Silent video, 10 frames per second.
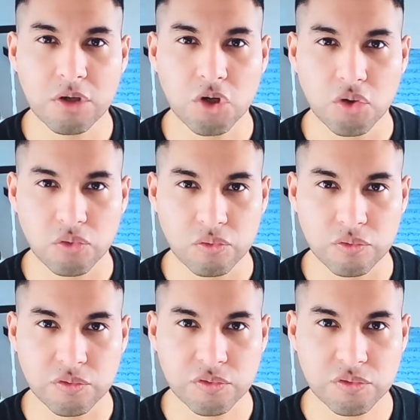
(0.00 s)

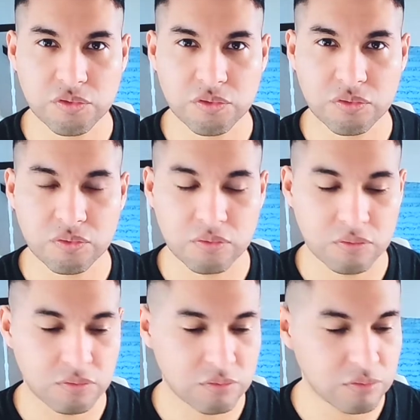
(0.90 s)
lose.
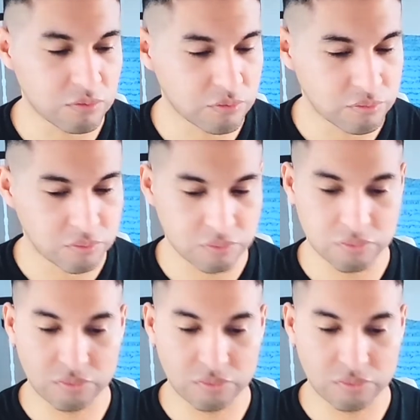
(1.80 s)
Oof.